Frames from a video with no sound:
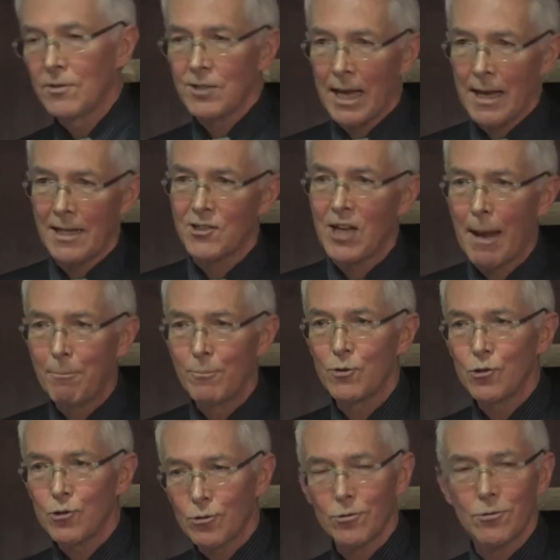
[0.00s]

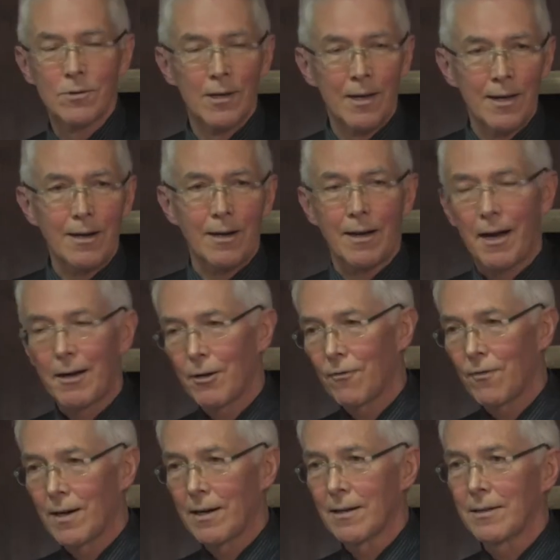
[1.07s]
attempts to
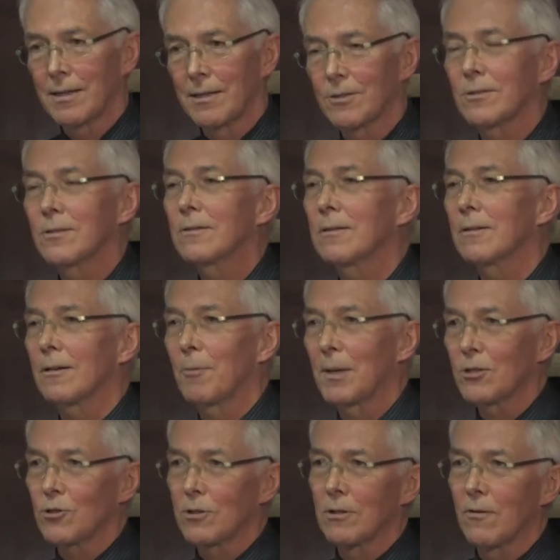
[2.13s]
clarify this
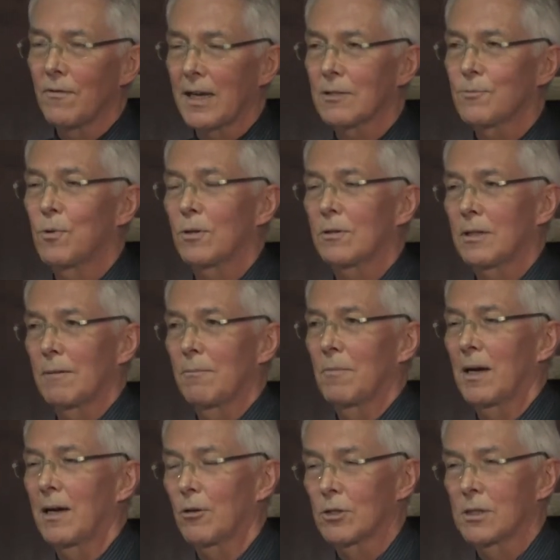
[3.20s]
question of export
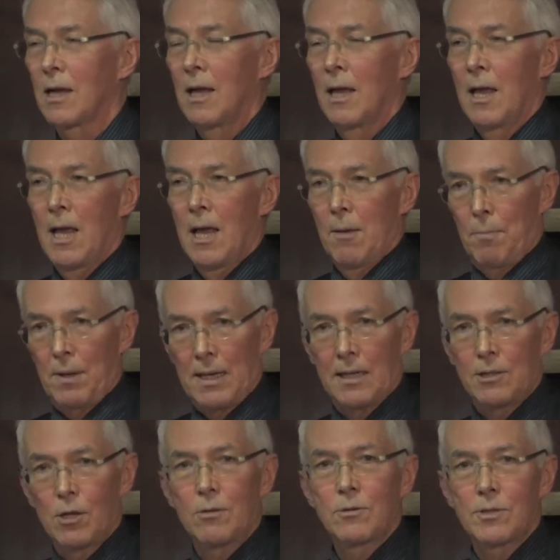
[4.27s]
embargoes. But I
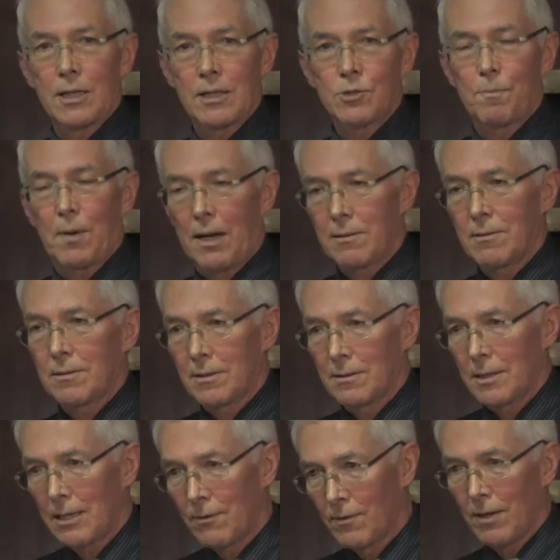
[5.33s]
don't expect
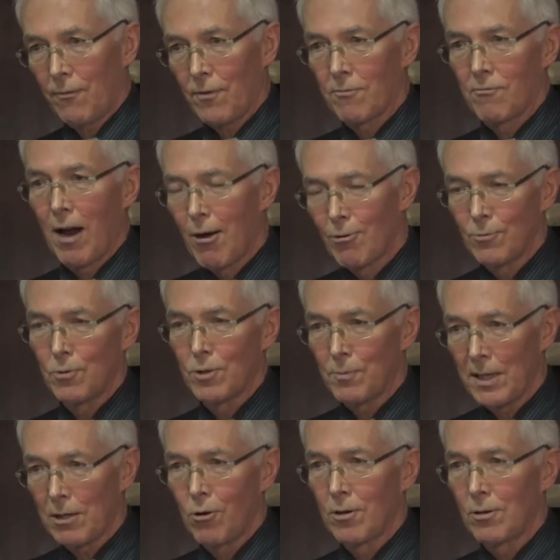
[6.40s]
that even if the round would
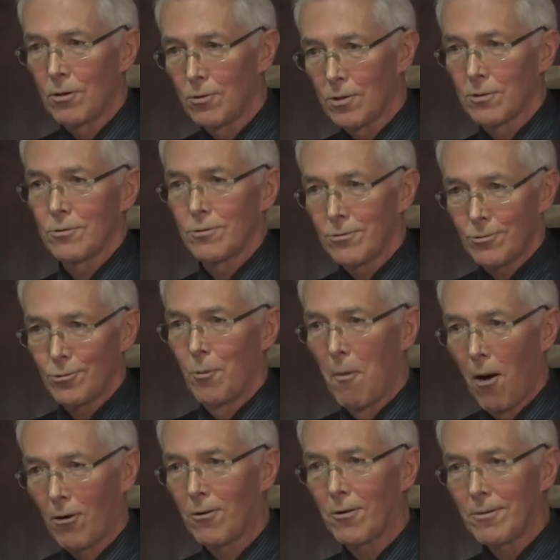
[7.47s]
be concluded
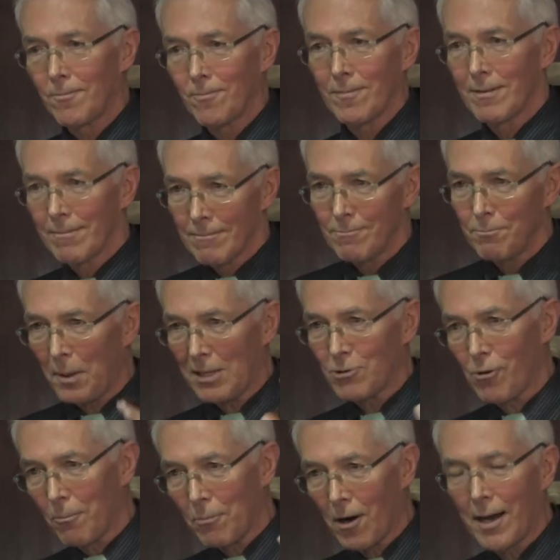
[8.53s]
tomorrow, big
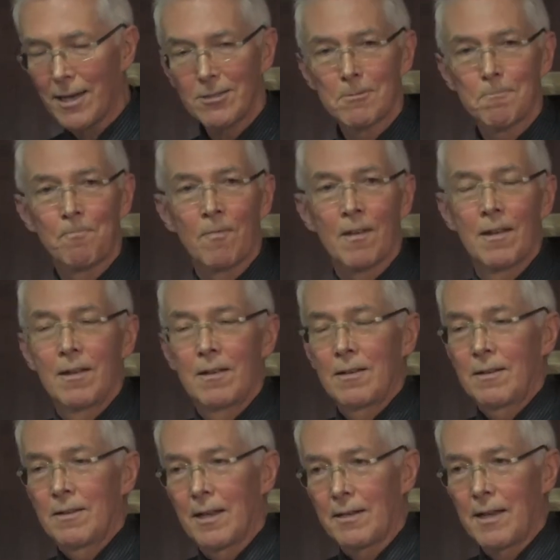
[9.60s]
surprise,
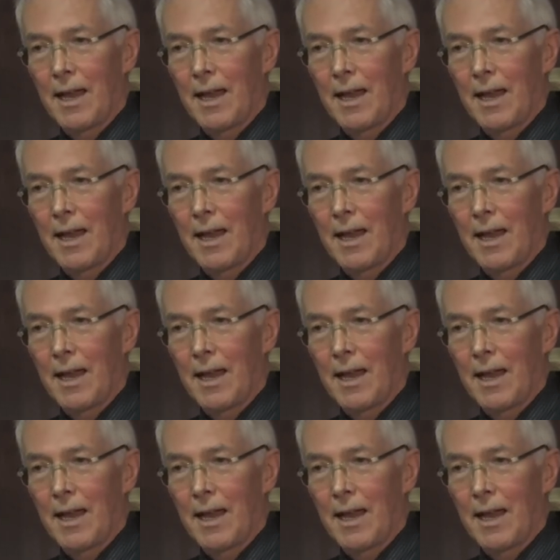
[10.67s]
that